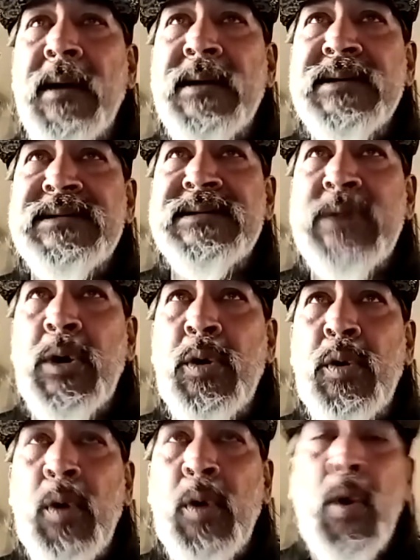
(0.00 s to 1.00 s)

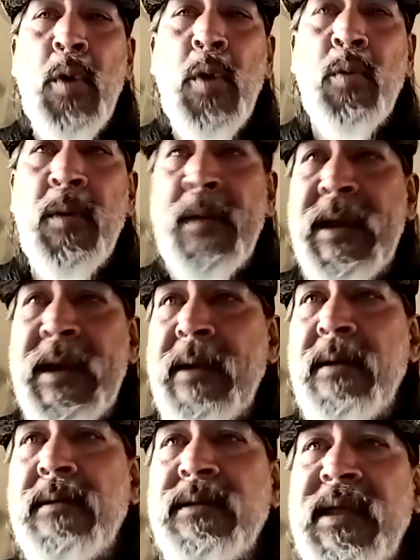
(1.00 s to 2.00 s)
So when we
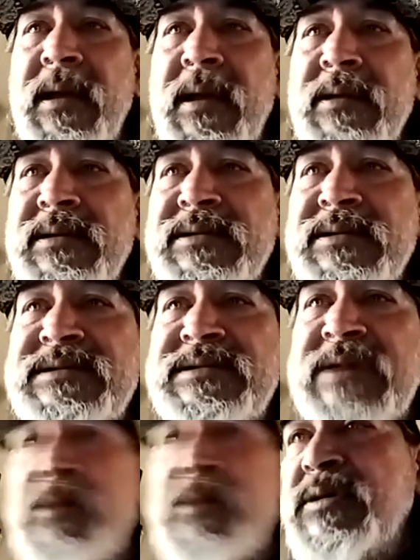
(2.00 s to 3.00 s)
hear that
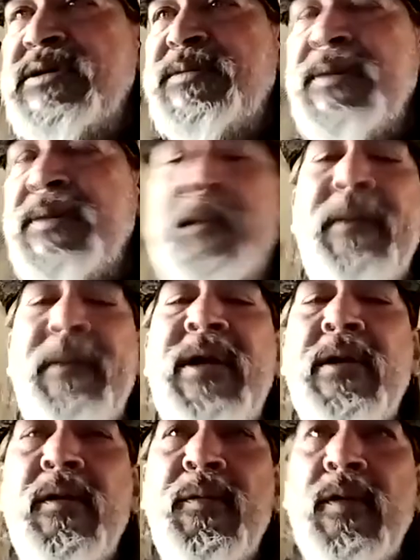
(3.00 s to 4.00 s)
someone's been a peer
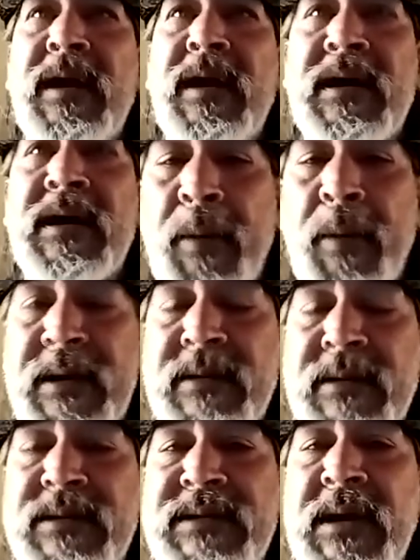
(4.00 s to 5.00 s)
for like a couple
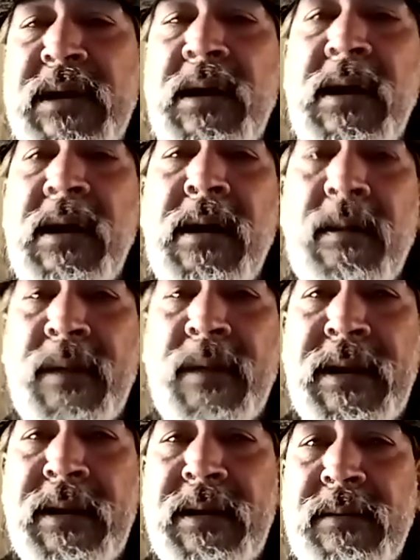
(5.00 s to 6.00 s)
years,
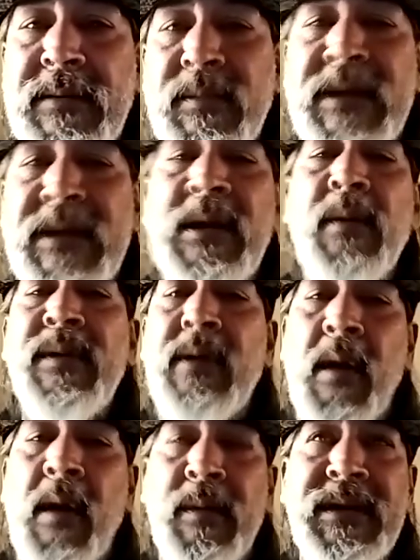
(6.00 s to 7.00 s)
we know they're
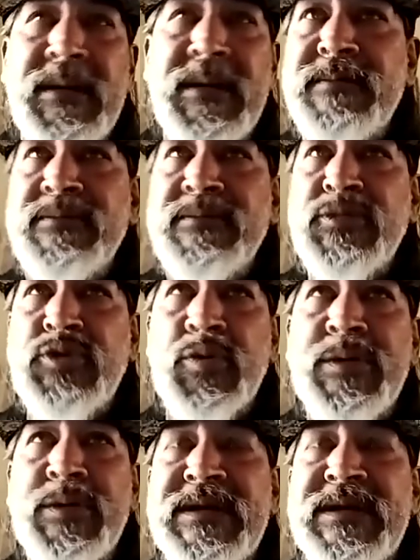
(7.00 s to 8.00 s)
already
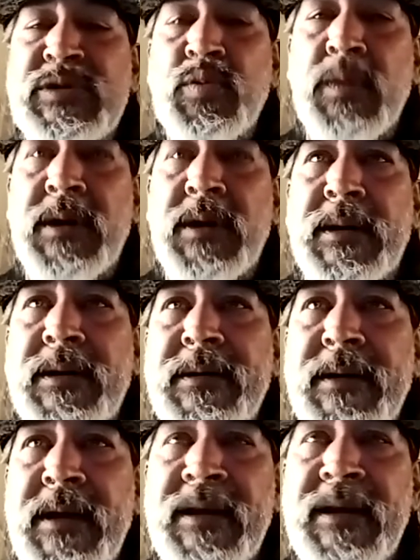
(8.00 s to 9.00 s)
doing this work
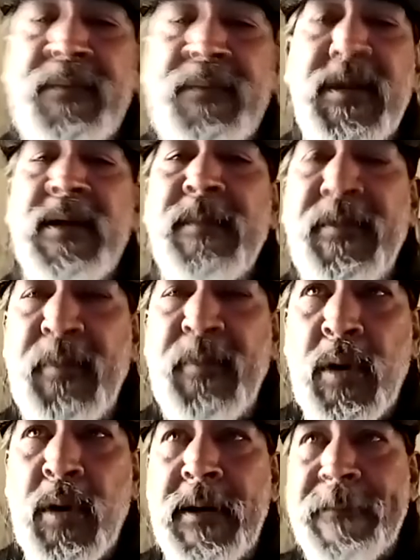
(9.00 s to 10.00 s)
and they've done it
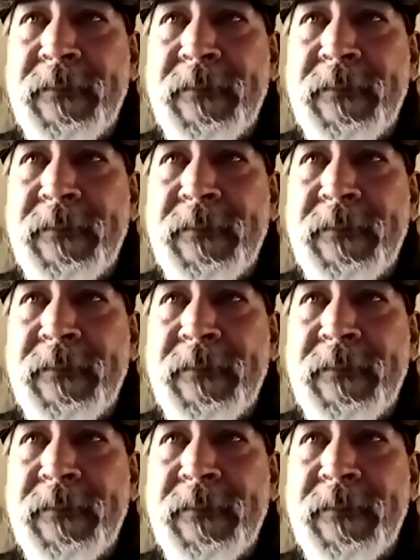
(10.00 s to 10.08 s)
before.